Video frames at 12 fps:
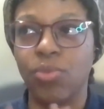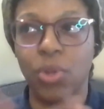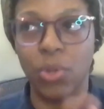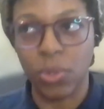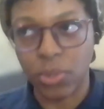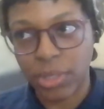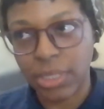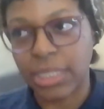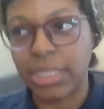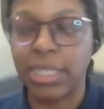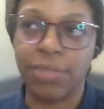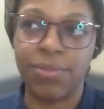roles
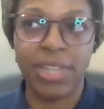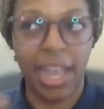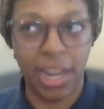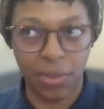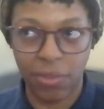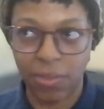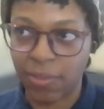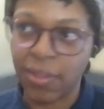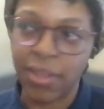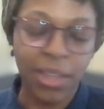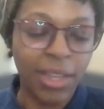instead of titles,